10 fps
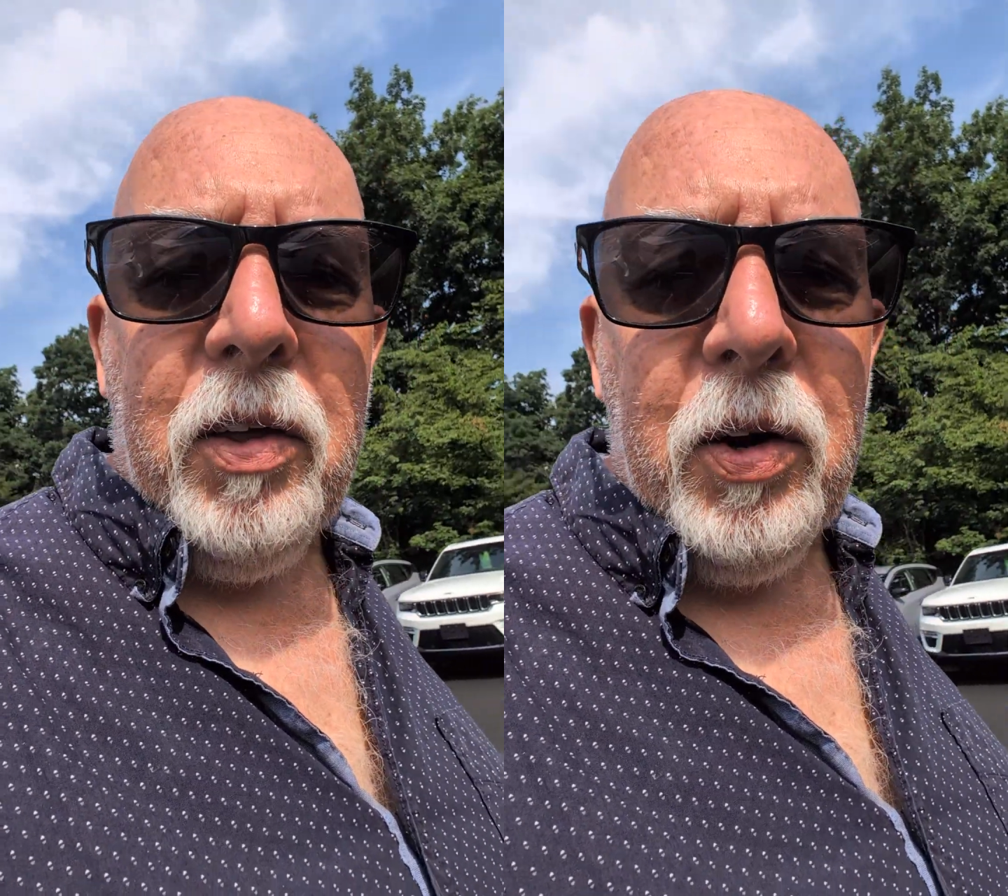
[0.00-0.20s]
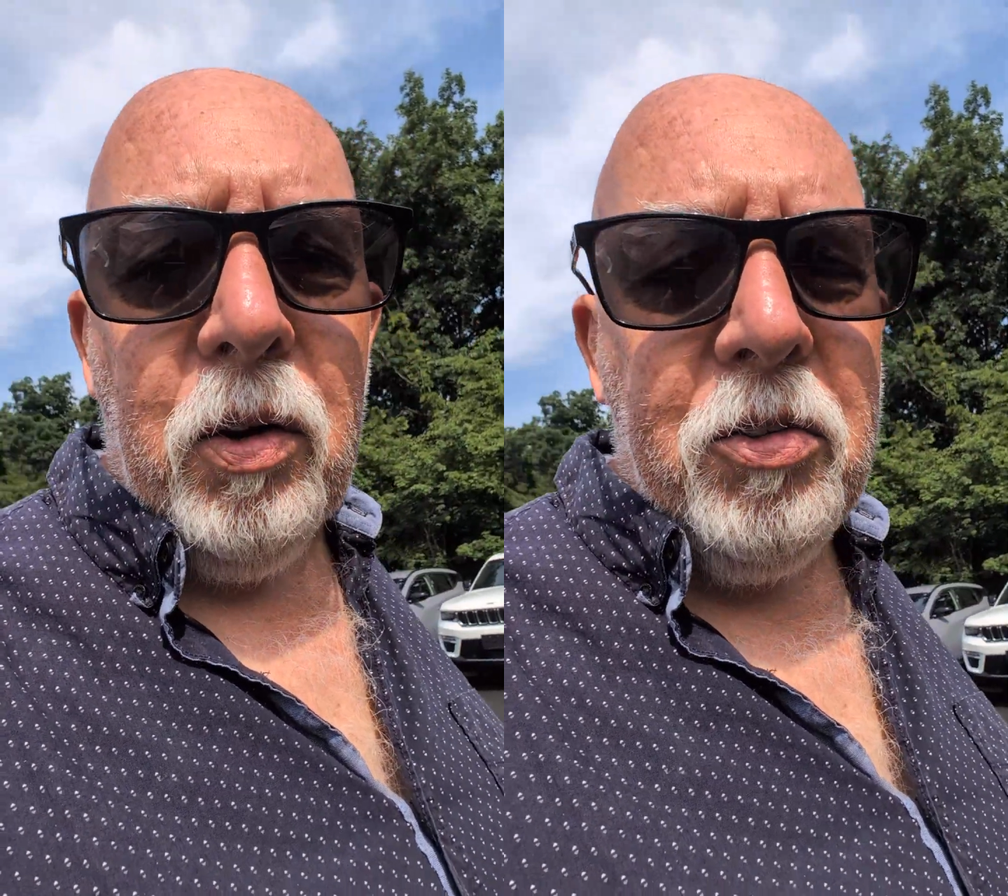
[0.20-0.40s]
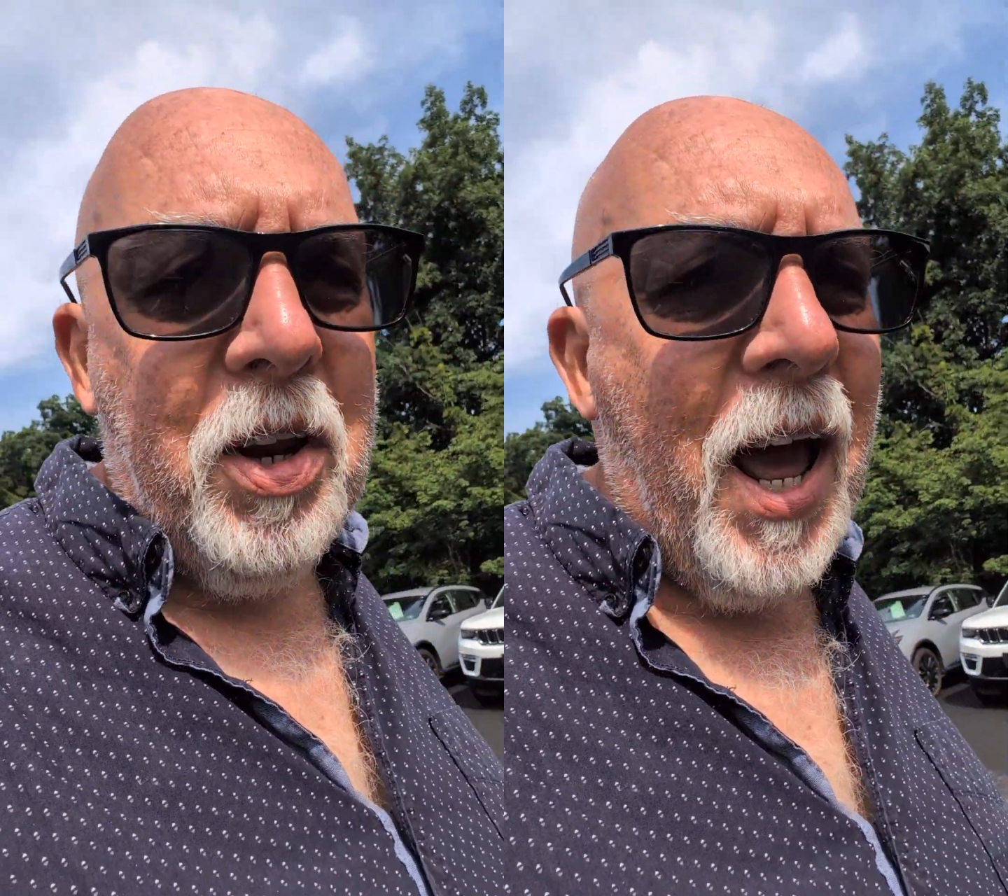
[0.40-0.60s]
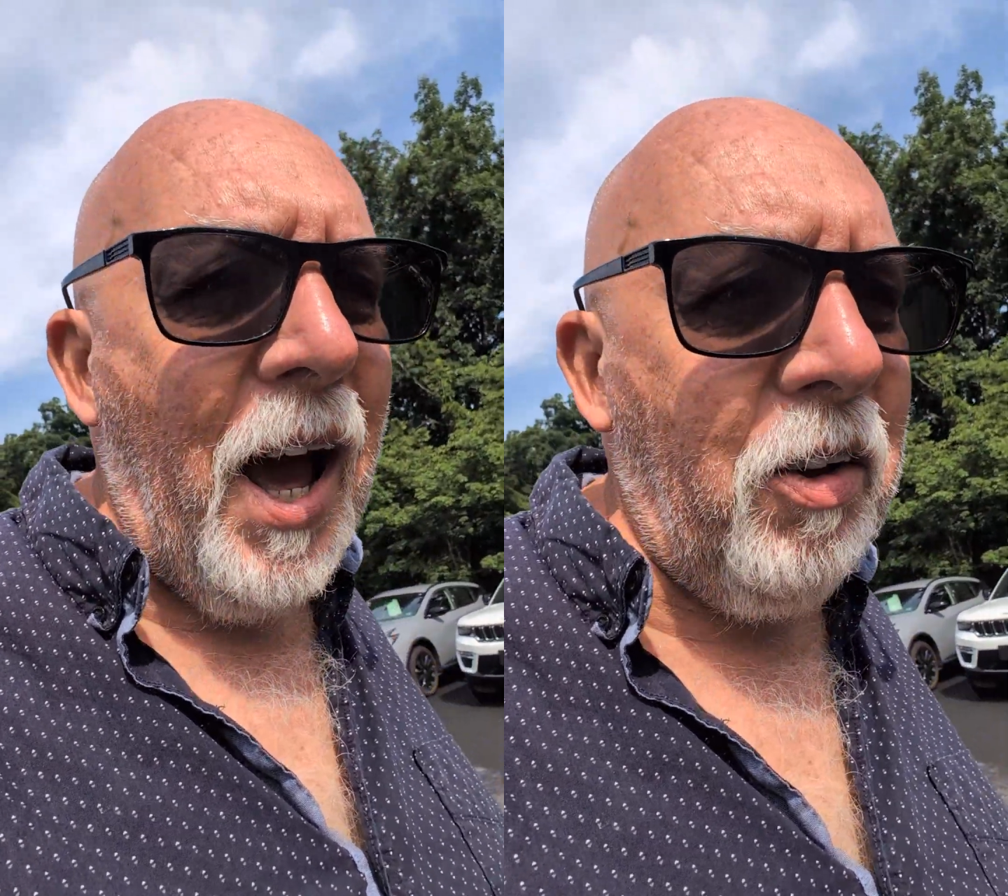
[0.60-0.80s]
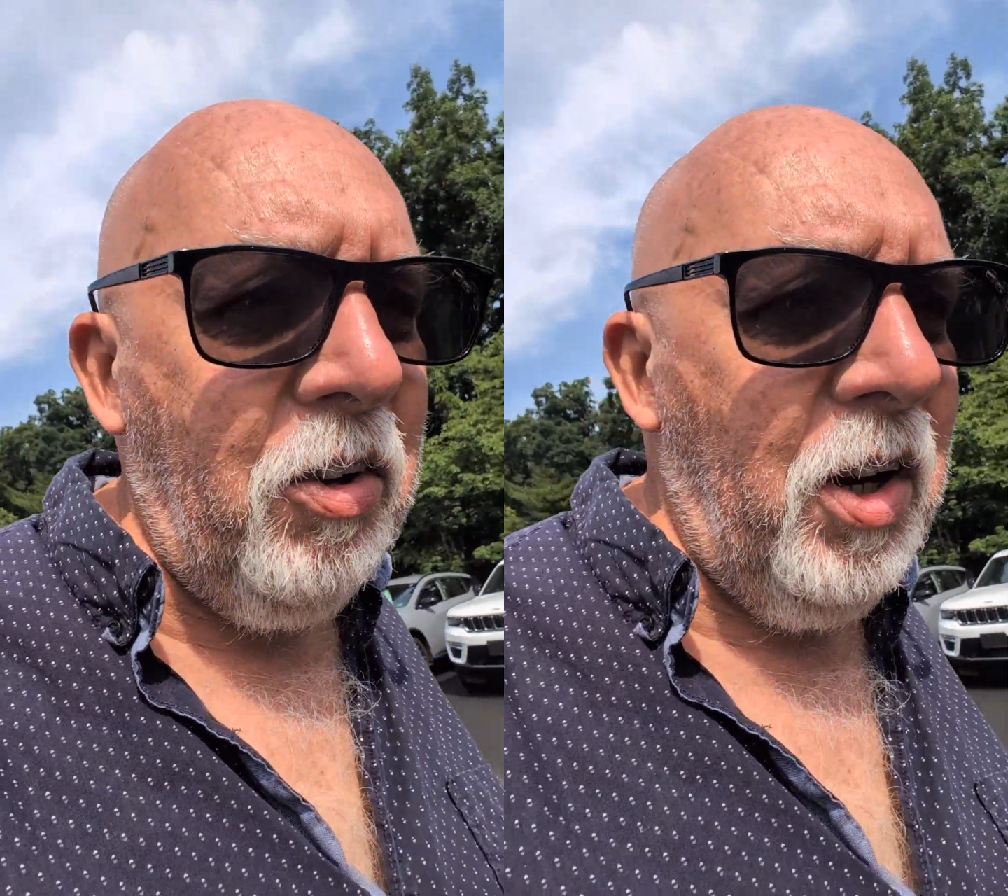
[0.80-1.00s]
there is an
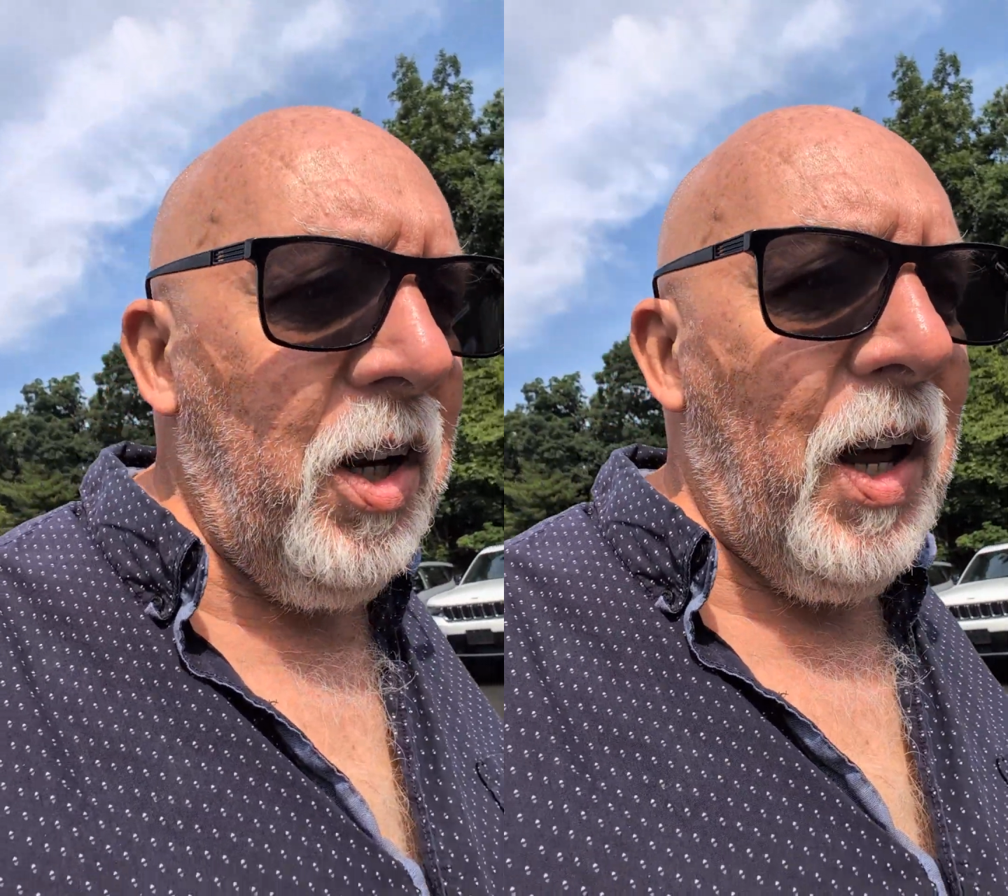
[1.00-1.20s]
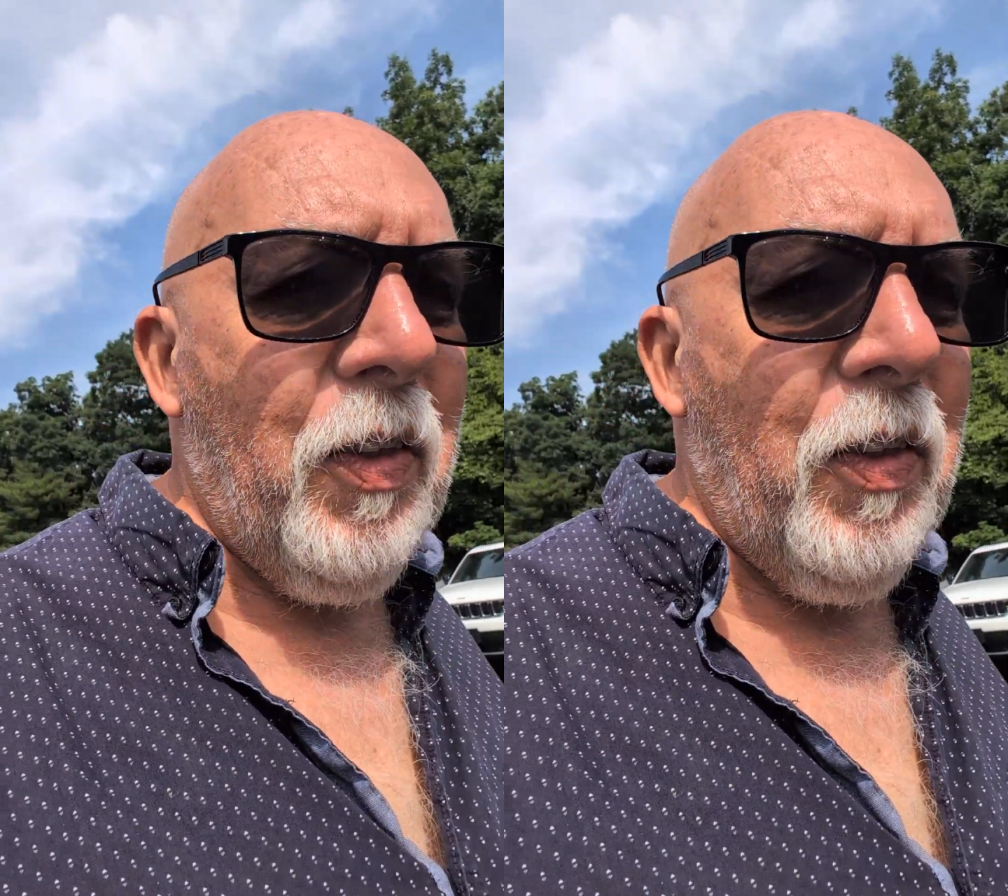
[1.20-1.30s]
accident